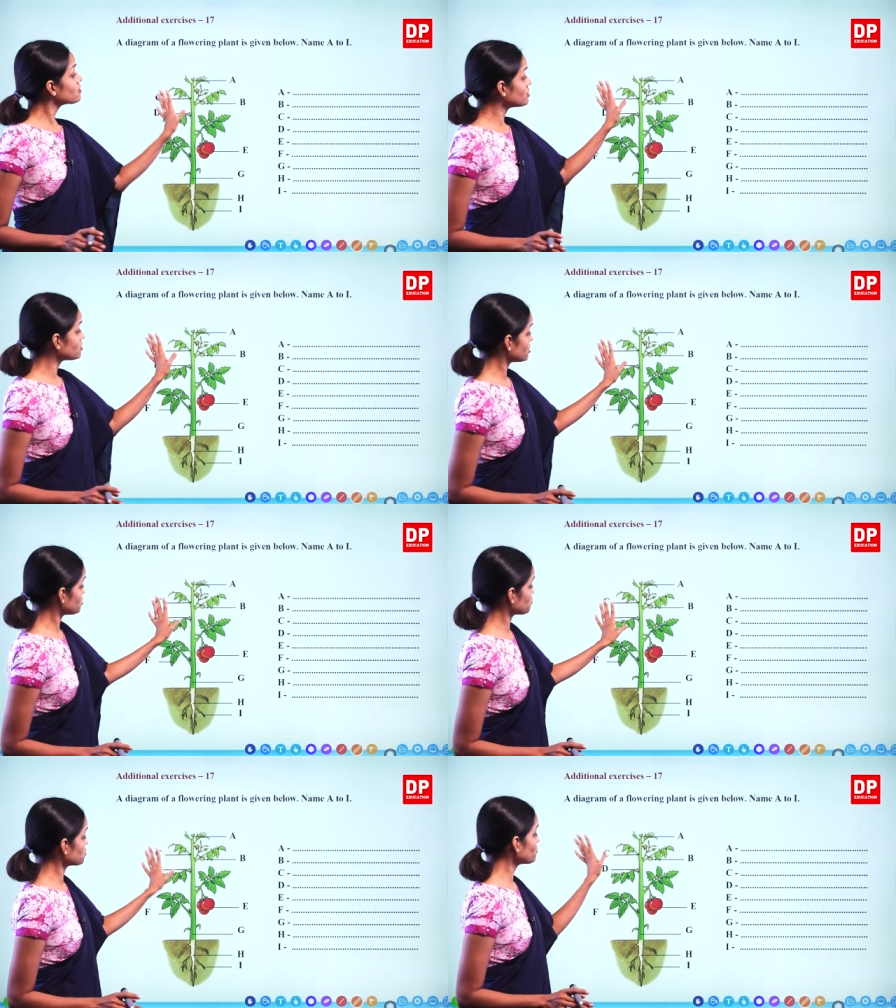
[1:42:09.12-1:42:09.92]
This
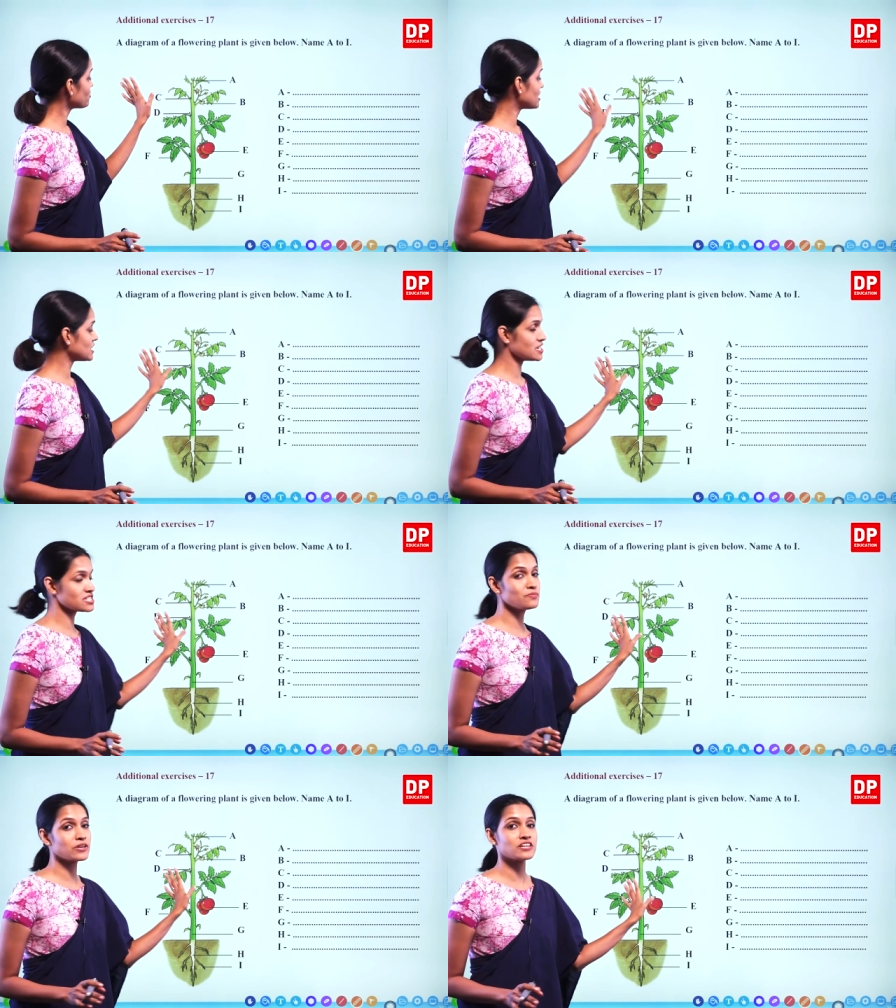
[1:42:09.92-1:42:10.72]
is also very
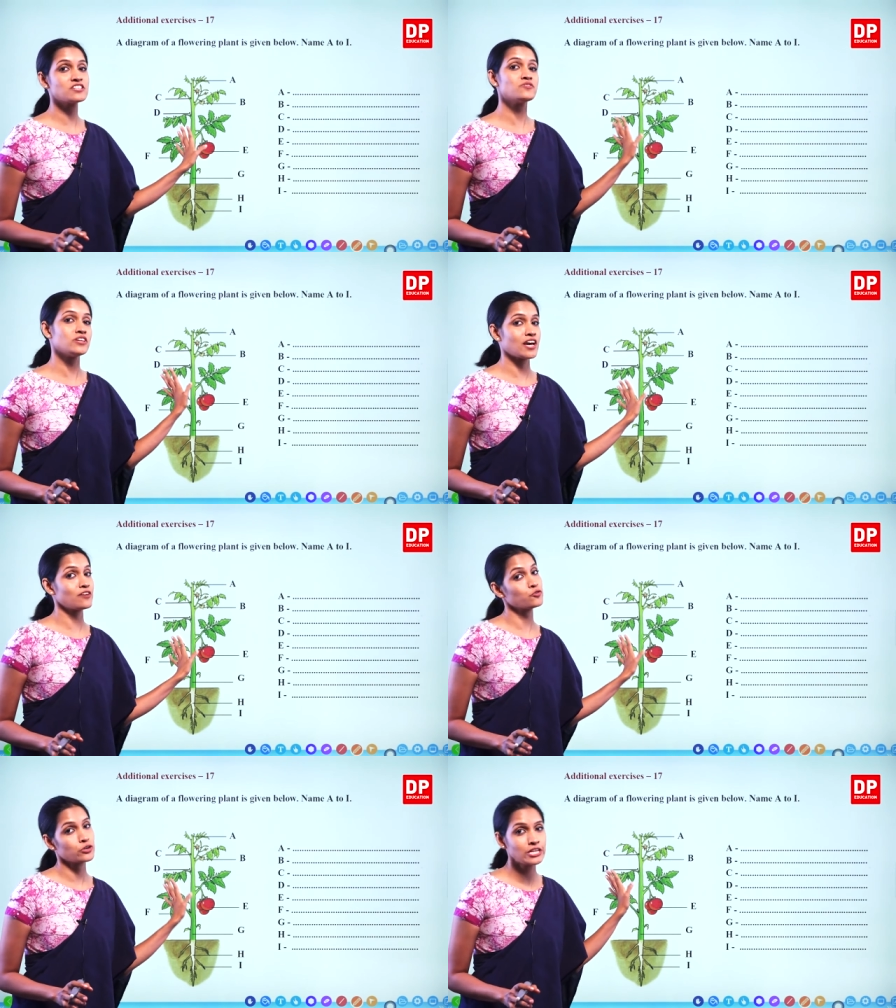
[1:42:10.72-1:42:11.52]
easy because we have
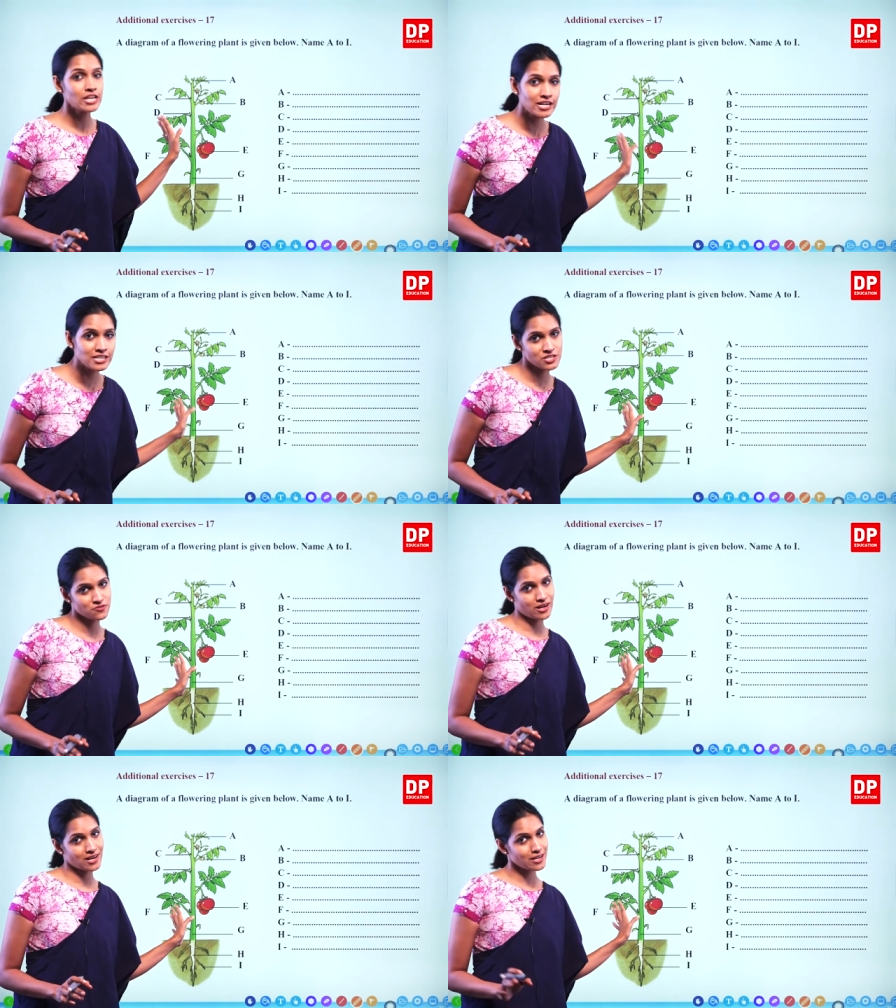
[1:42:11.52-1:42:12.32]
already done this
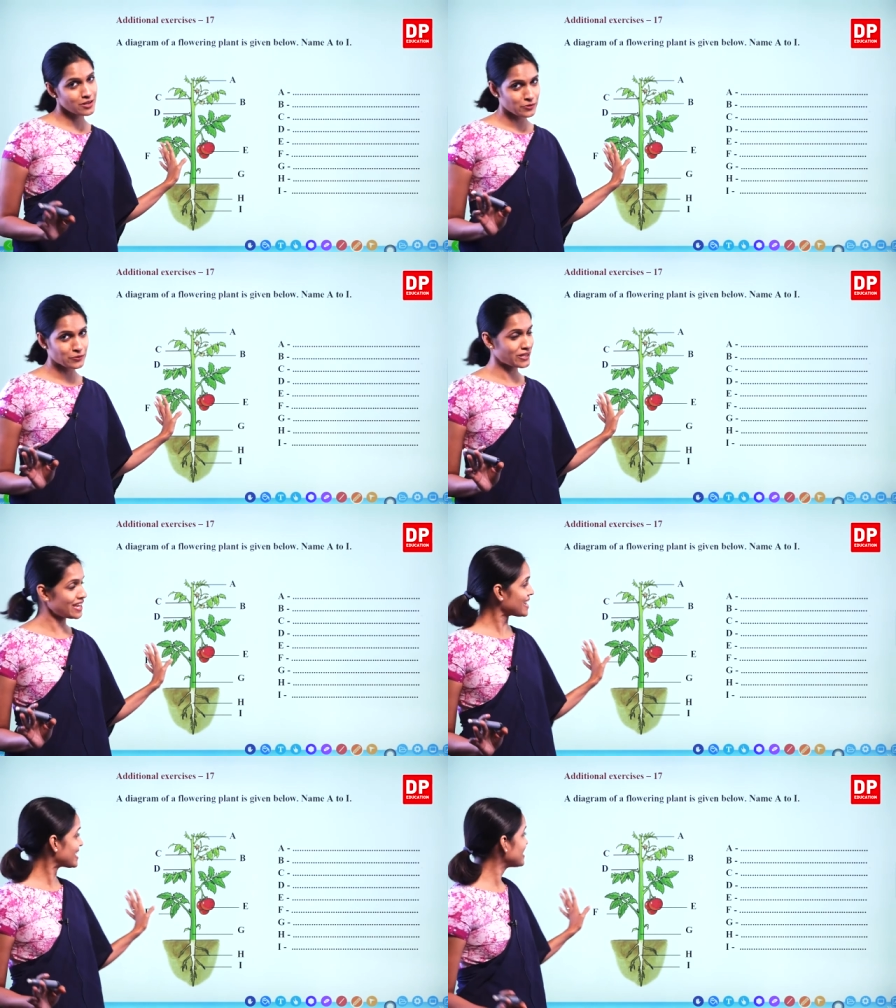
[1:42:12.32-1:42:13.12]
one.
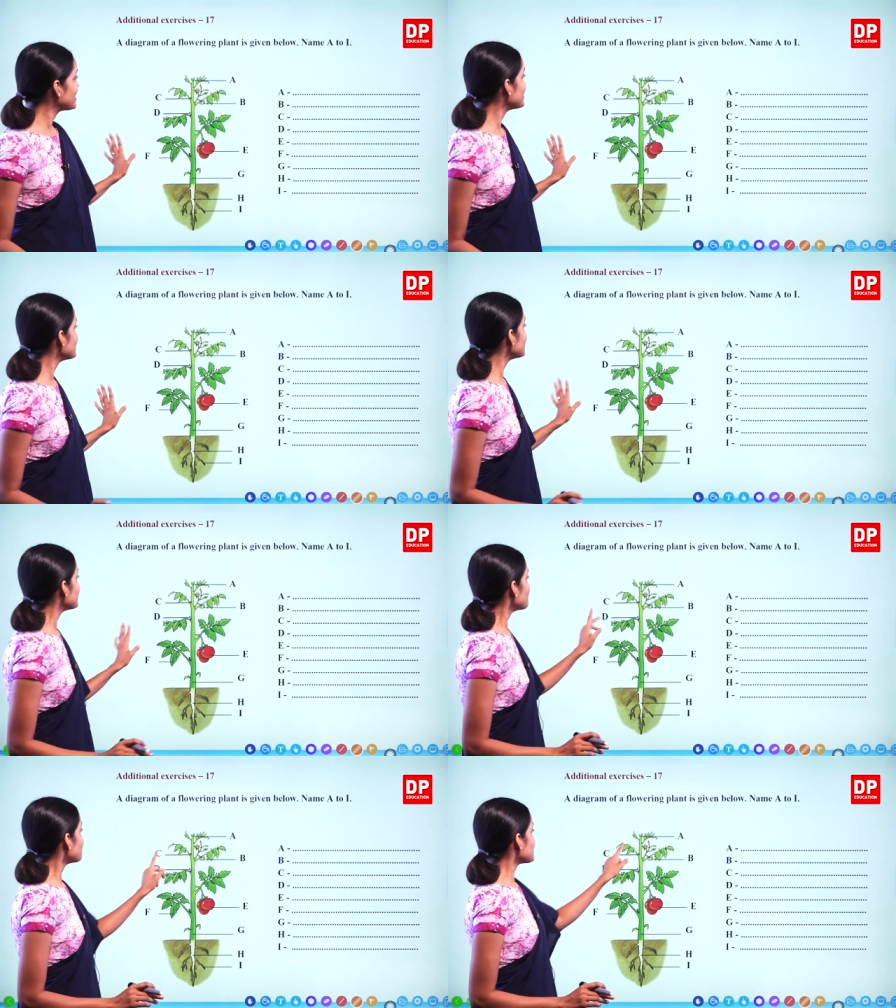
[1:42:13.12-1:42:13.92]
Okay,
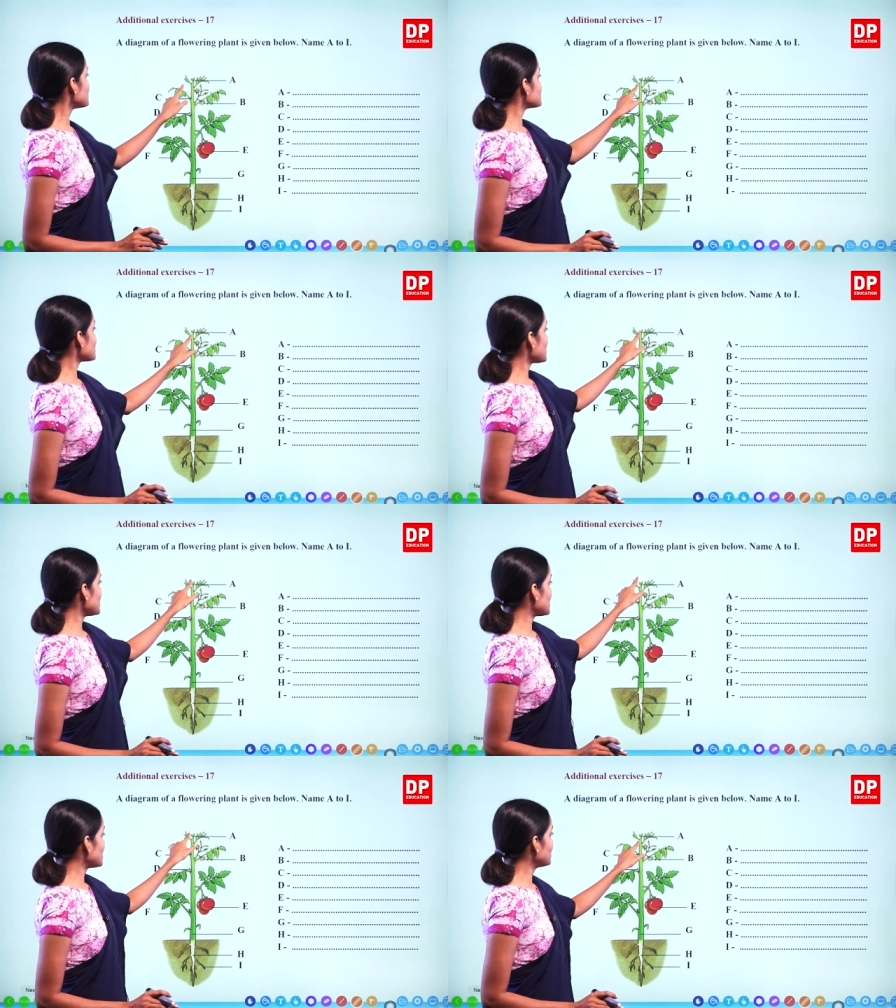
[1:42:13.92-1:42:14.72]
what is
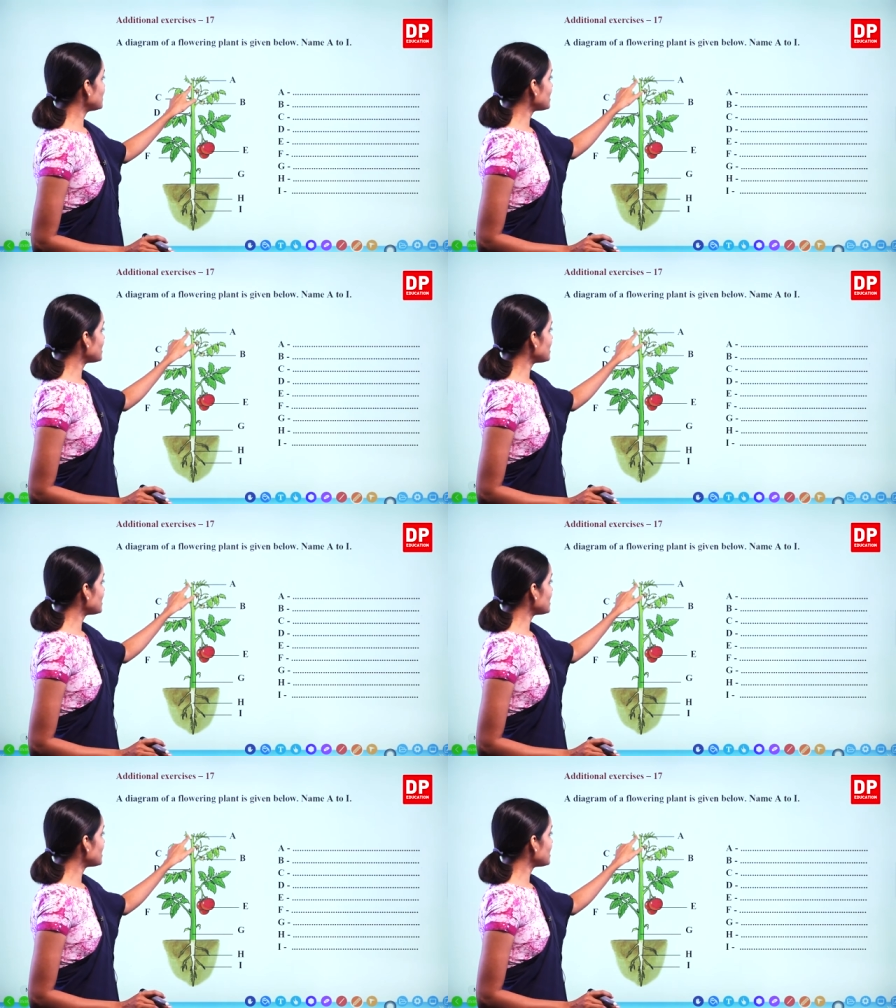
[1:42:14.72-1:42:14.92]
A?